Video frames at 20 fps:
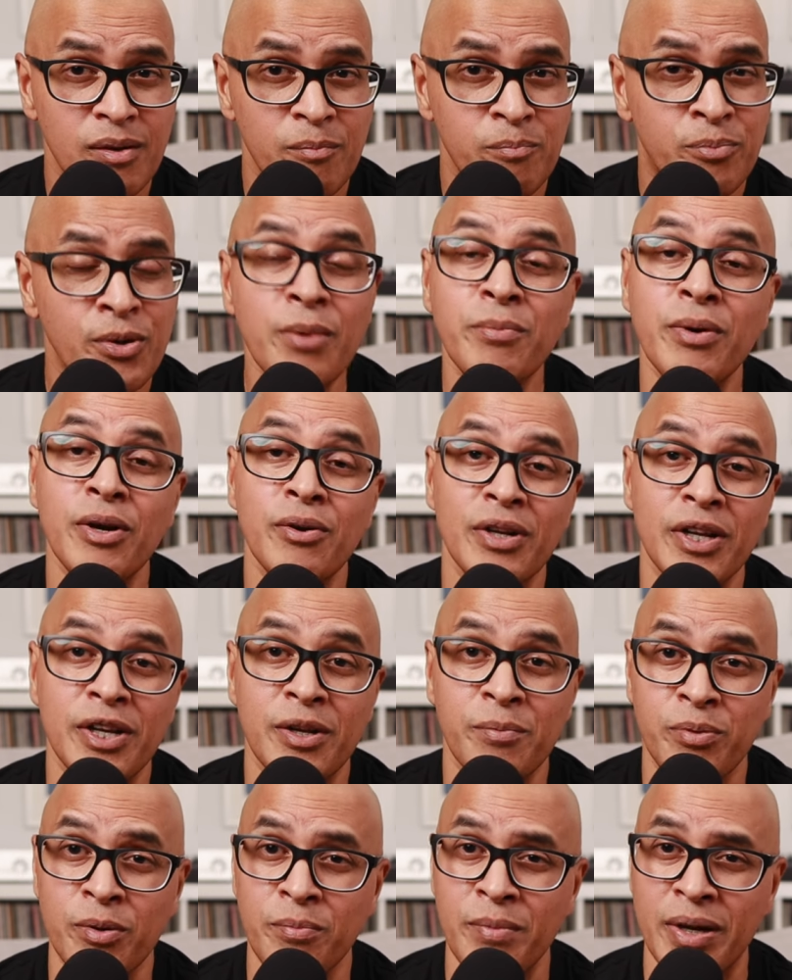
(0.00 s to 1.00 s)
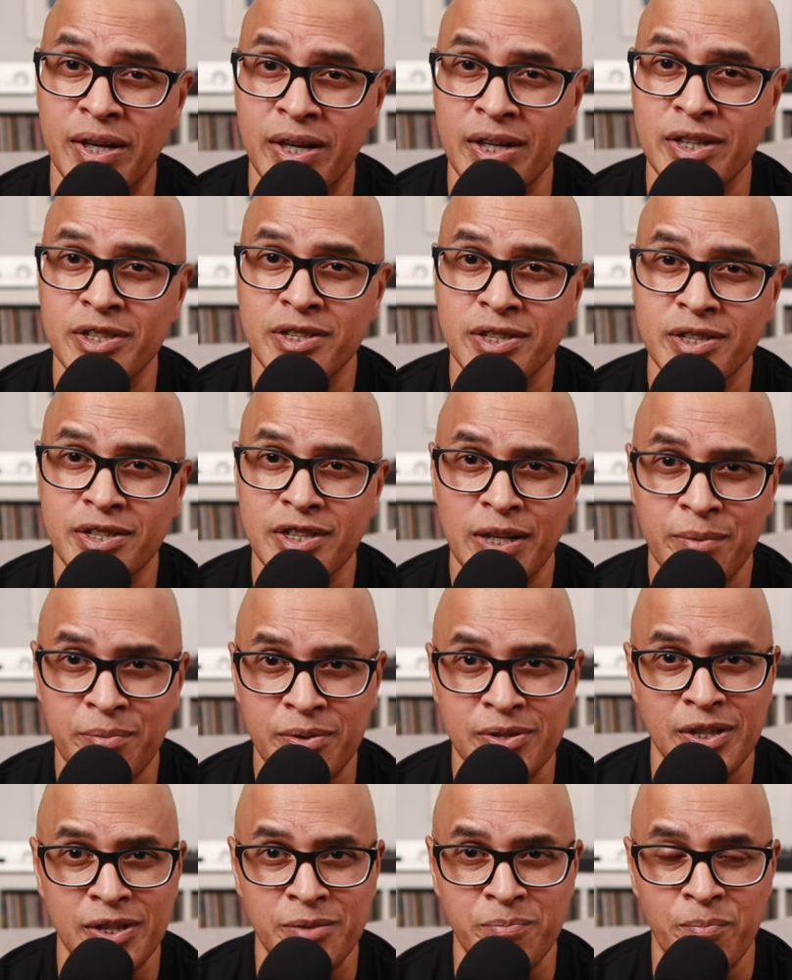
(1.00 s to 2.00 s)
primarily to put my kids to sleep
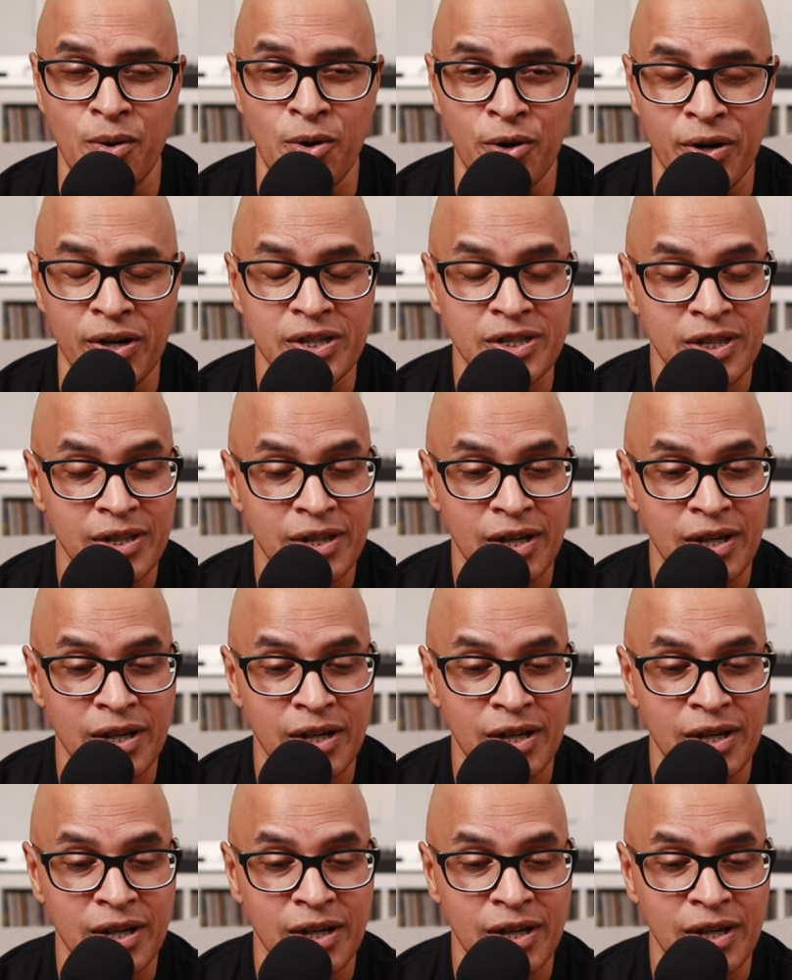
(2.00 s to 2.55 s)
because it's boring to